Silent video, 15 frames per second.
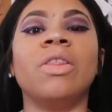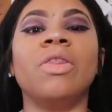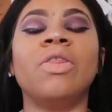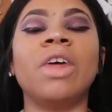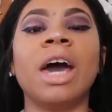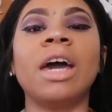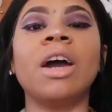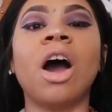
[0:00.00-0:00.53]

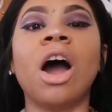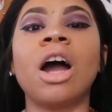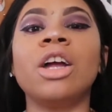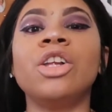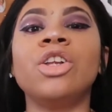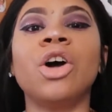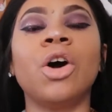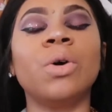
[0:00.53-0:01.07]
they are
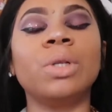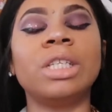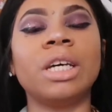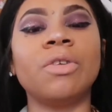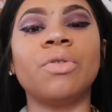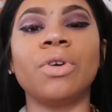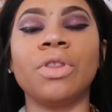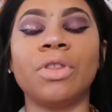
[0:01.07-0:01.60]
no
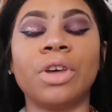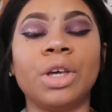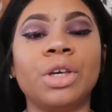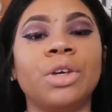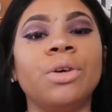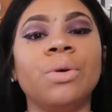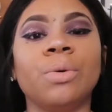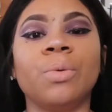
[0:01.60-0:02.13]
different than
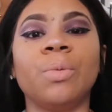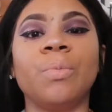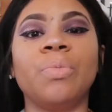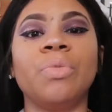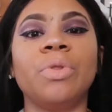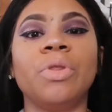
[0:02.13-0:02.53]
you